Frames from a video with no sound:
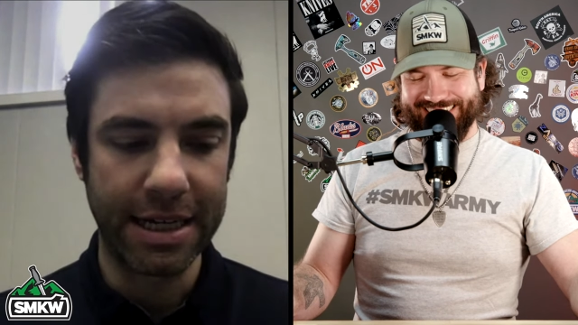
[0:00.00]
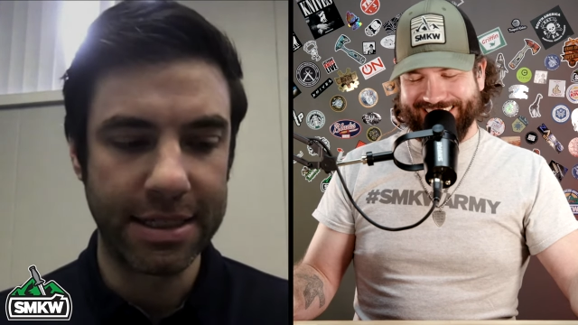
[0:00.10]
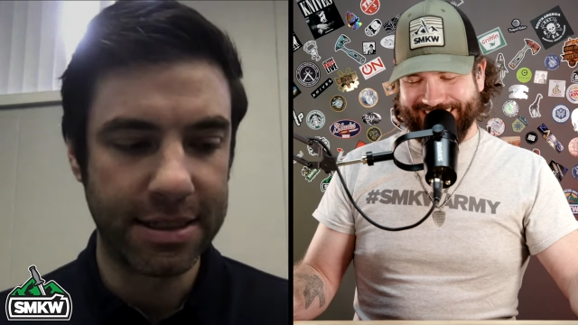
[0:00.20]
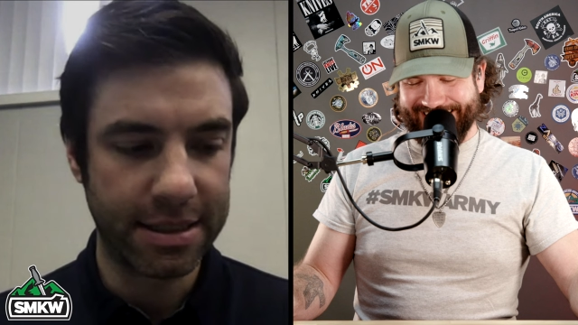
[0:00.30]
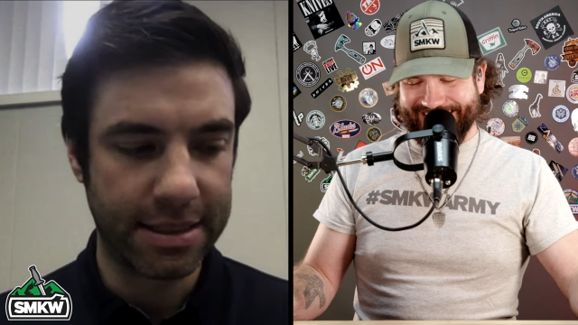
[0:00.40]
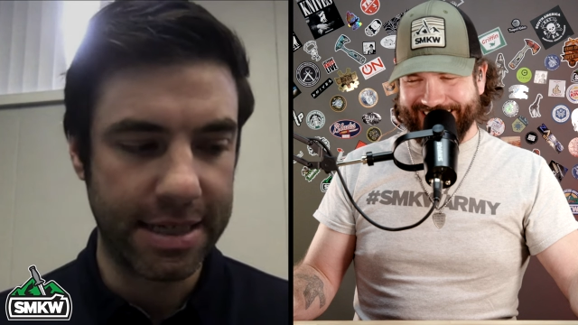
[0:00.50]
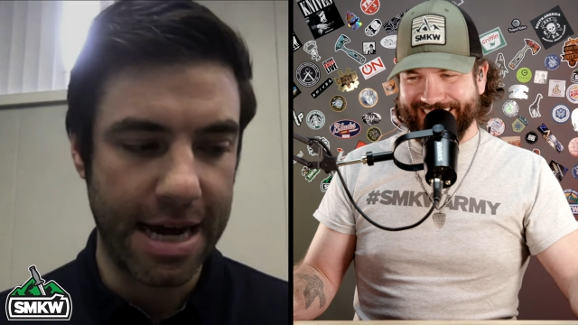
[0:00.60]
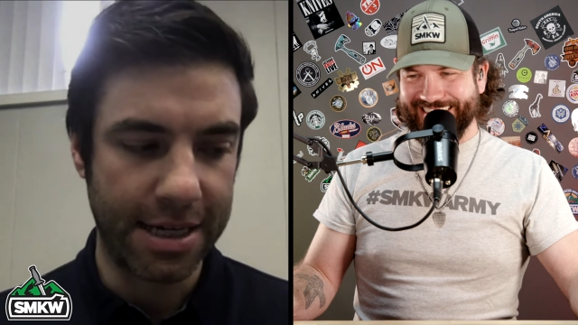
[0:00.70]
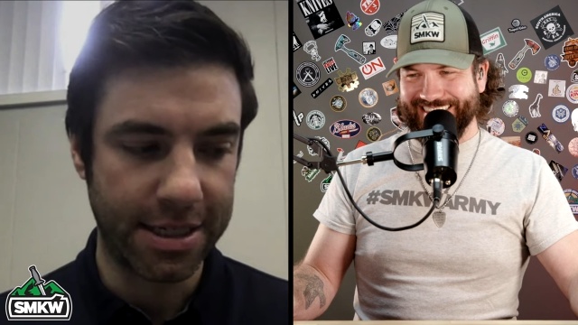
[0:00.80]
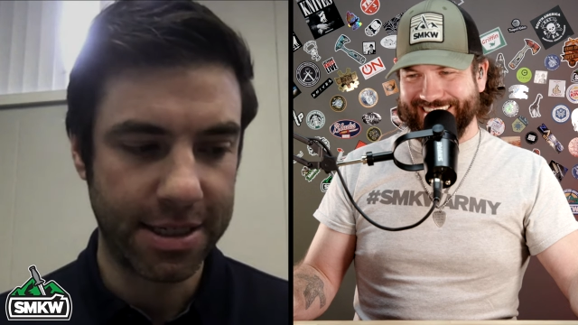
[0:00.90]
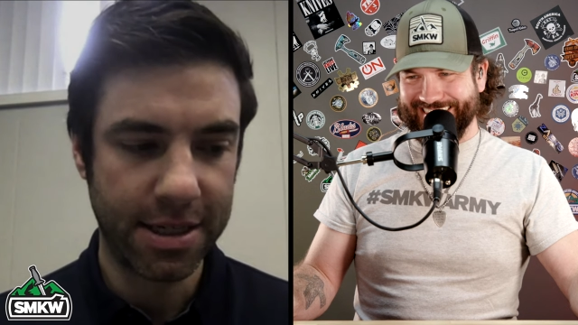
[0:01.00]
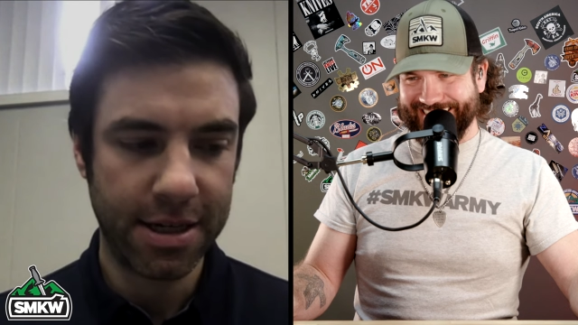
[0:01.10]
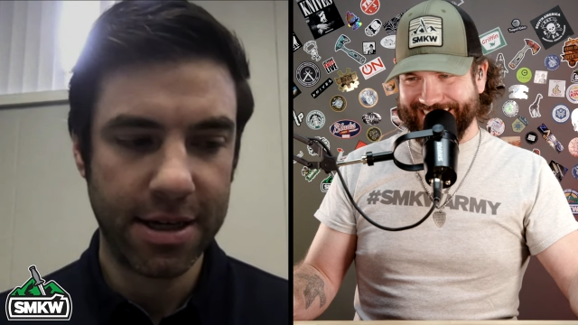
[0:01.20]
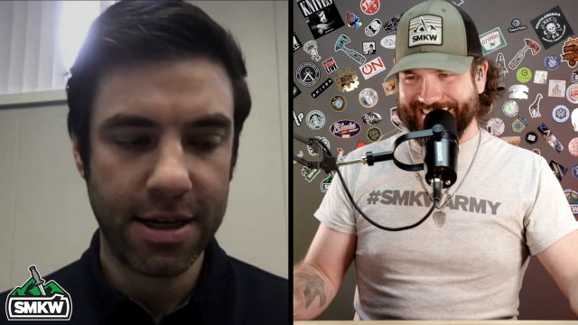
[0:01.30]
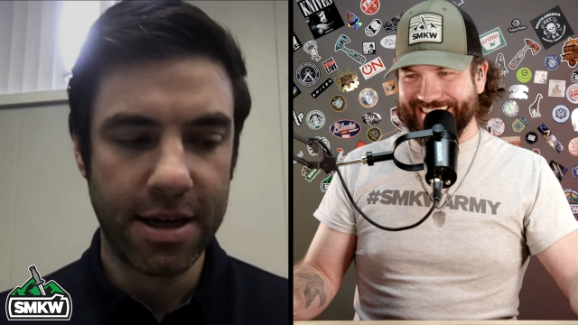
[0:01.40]
Speaker 1: and satin.
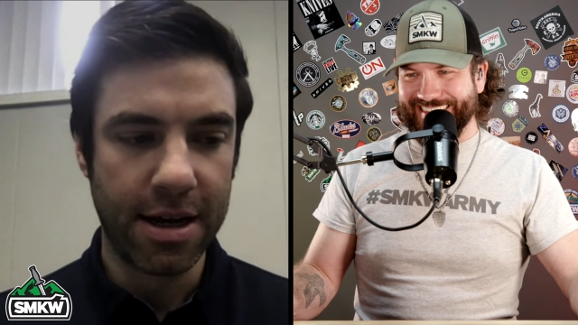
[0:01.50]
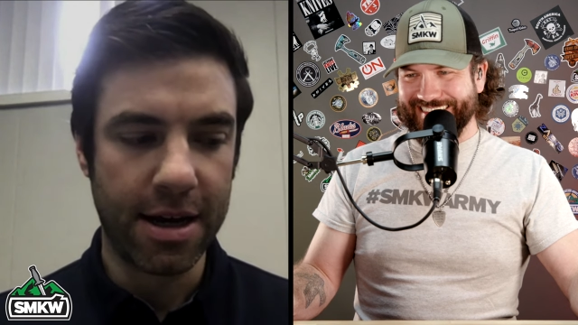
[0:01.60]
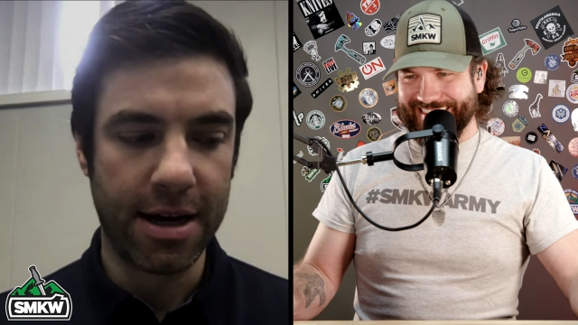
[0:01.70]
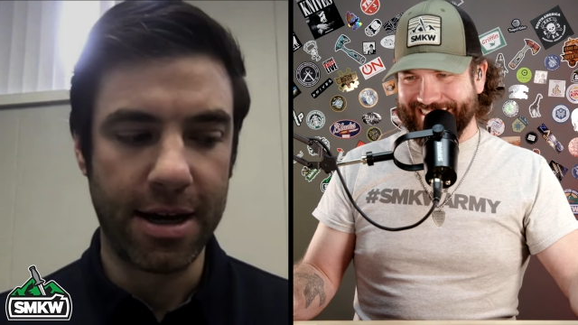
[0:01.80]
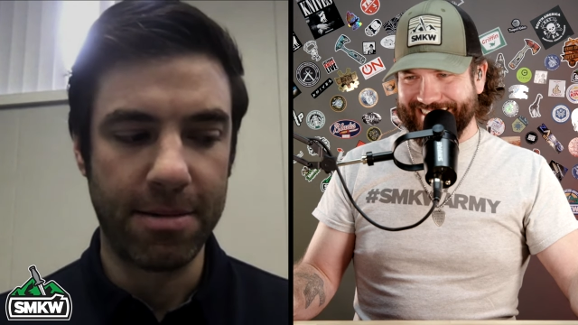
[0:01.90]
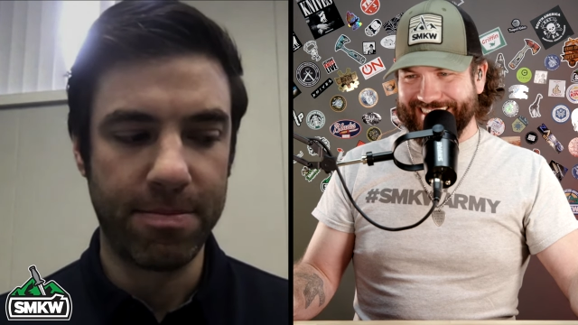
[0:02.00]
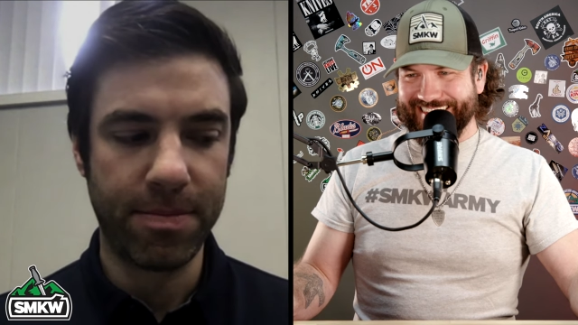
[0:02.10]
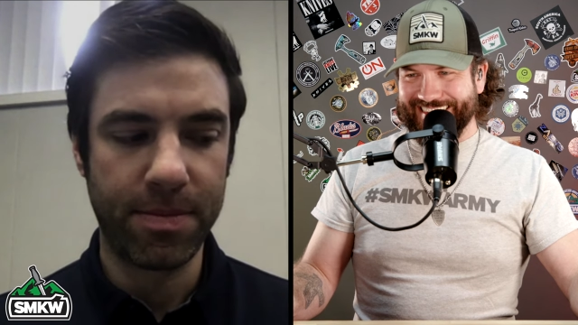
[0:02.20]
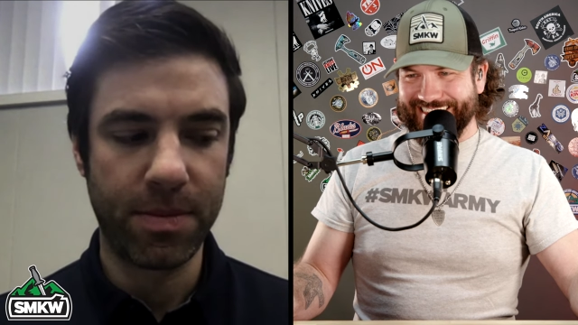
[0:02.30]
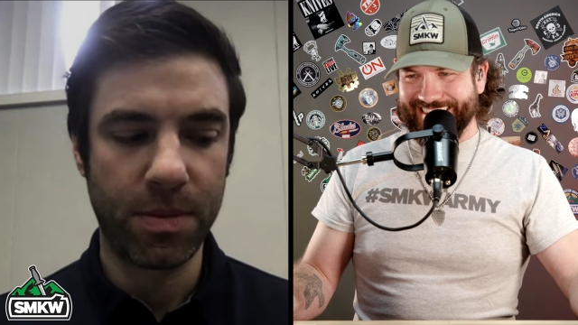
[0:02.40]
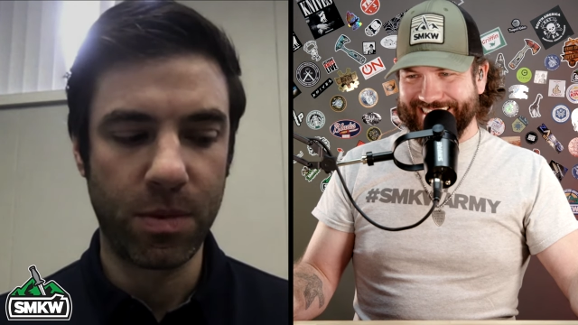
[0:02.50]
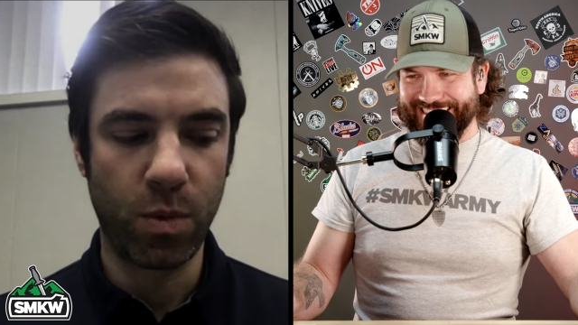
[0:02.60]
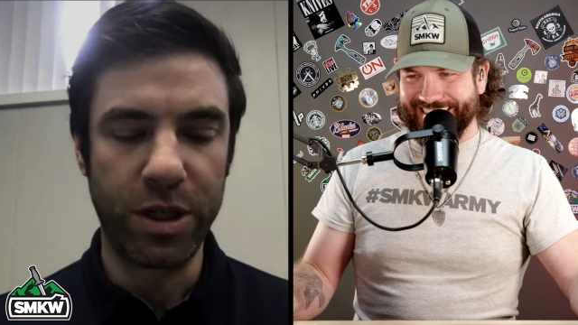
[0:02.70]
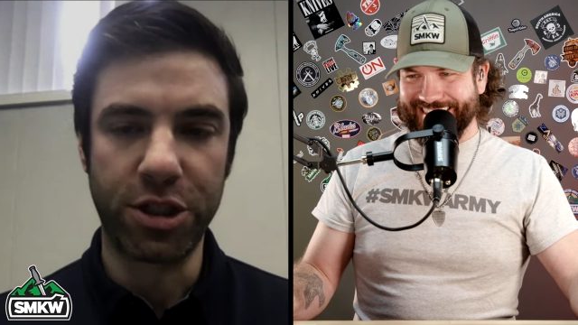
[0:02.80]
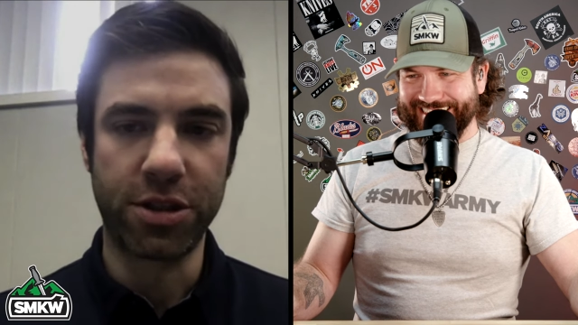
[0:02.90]
Um,
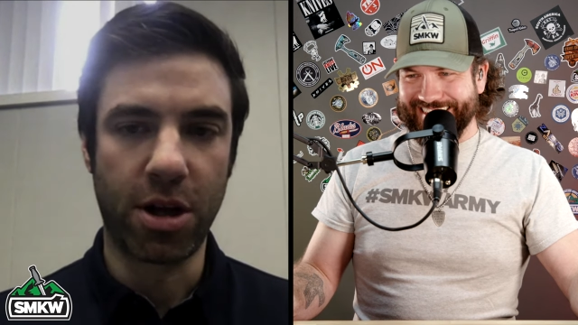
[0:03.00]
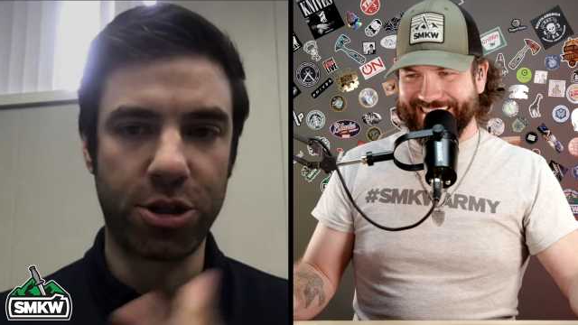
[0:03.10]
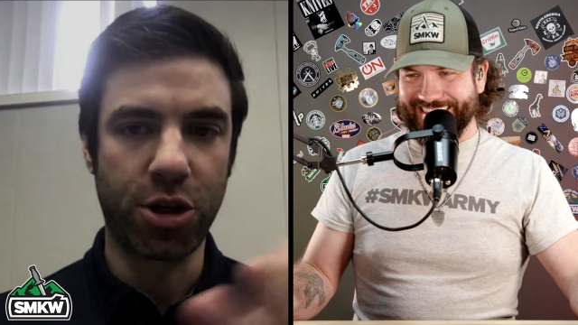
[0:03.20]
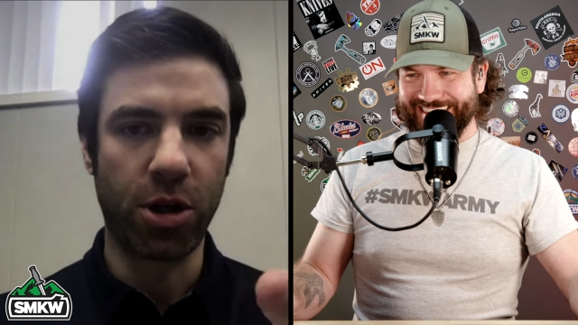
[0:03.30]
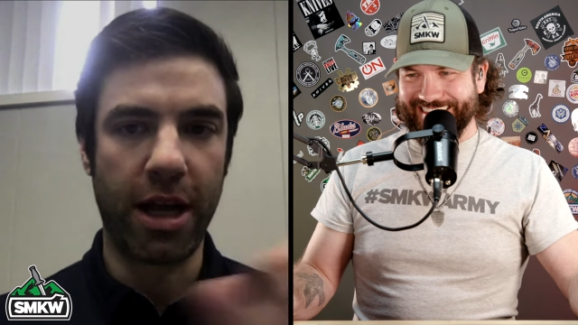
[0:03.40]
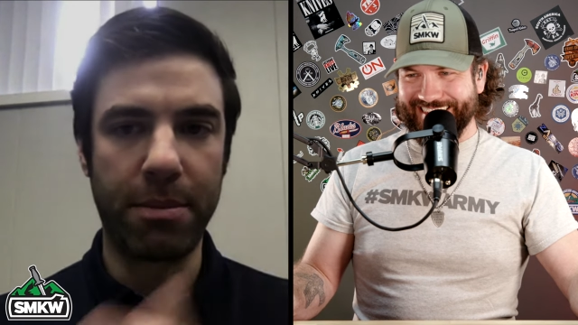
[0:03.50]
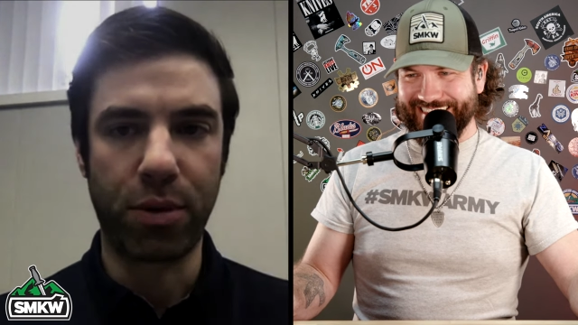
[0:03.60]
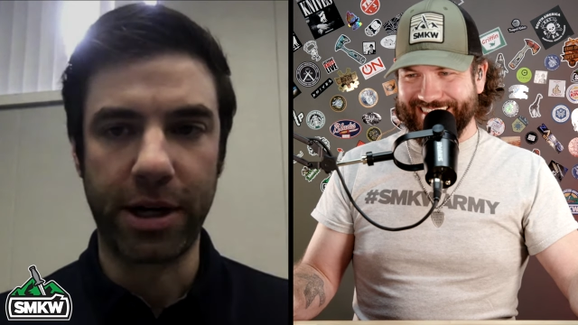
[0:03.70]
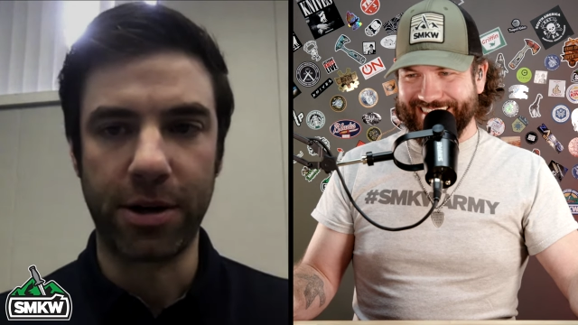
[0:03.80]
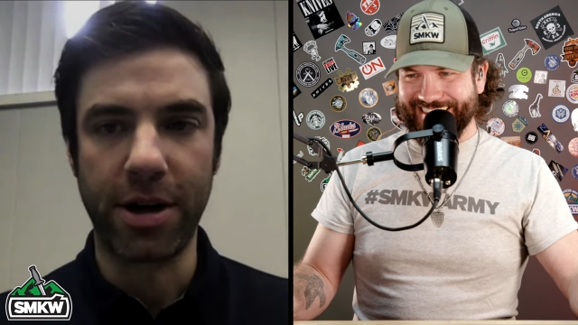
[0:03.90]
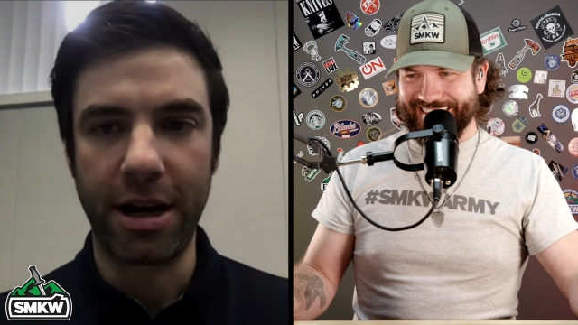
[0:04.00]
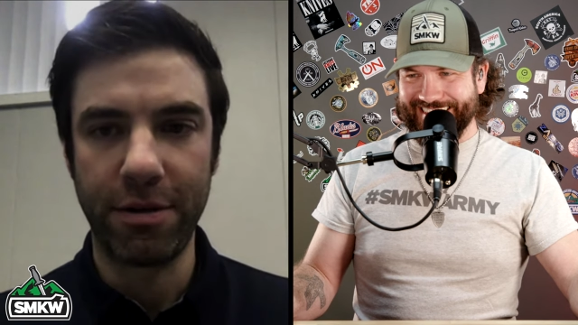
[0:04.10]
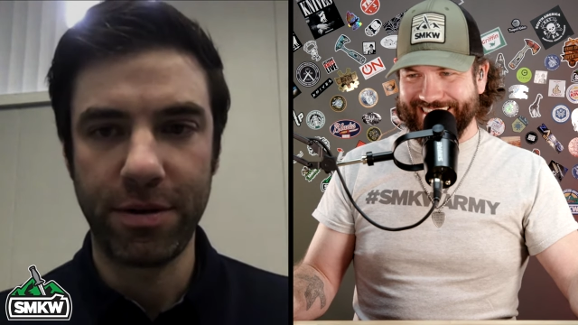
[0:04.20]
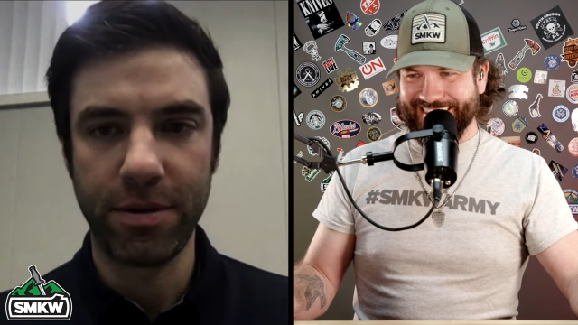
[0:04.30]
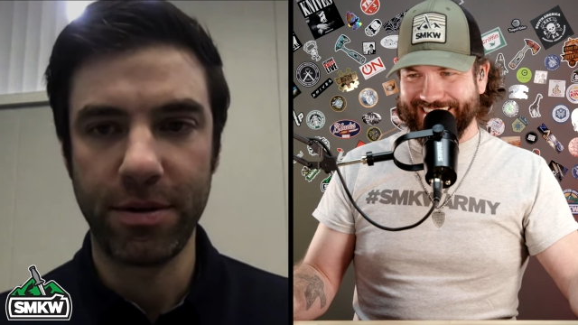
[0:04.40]
we just launched our Lightbringer
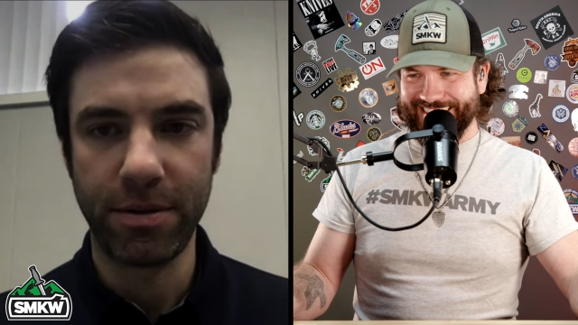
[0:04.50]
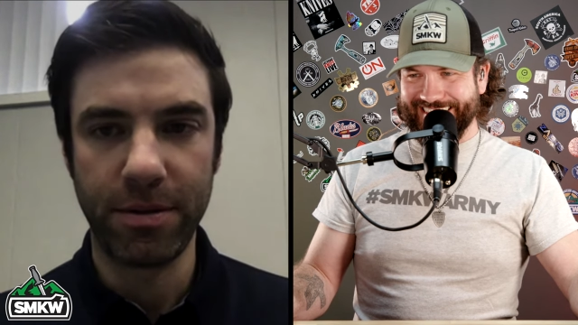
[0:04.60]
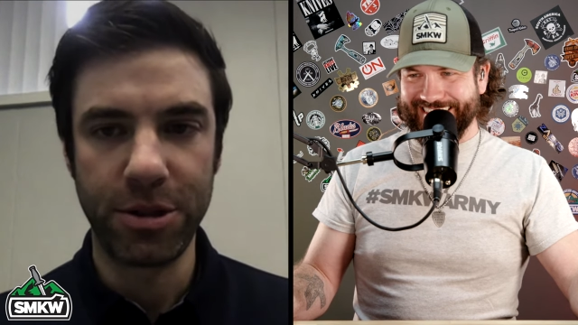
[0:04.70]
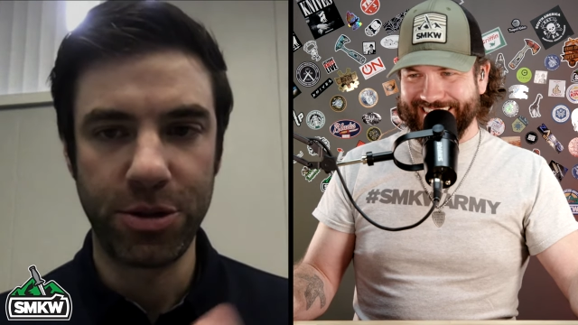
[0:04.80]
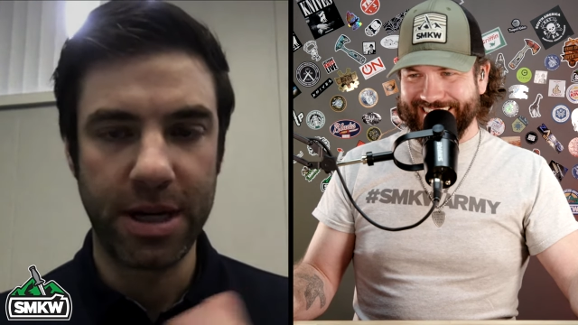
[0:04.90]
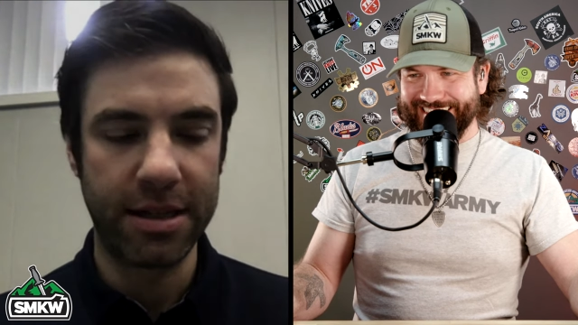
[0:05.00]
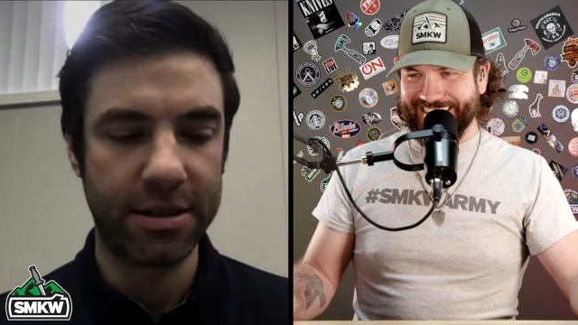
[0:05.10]
knife, which you